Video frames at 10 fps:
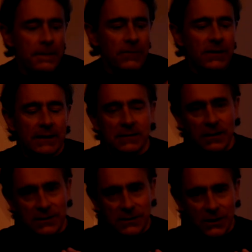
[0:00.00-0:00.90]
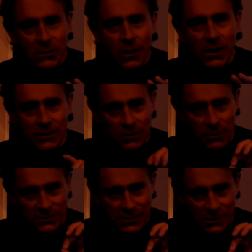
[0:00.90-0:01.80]
of not Teotihuacan, although
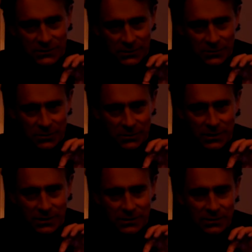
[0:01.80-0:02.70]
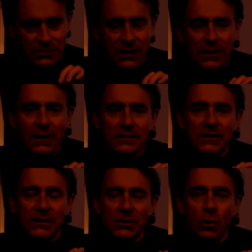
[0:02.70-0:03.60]
it sounds similar to our ears,
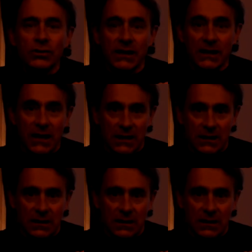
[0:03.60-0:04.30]
Tenochtitlan.